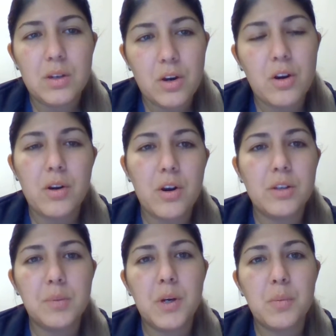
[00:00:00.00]
Her and her
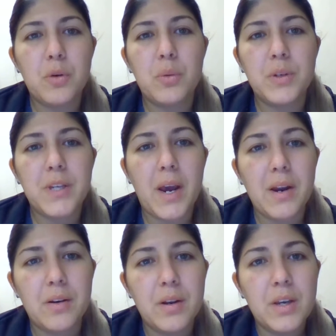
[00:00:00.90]
husband are both
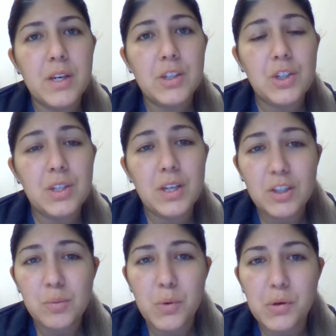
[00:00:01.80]
retired. She does
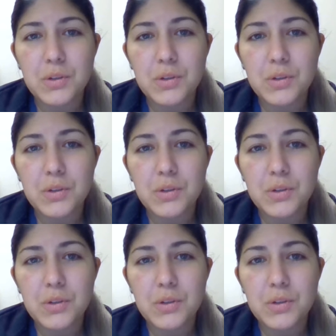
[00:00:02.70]
smoke.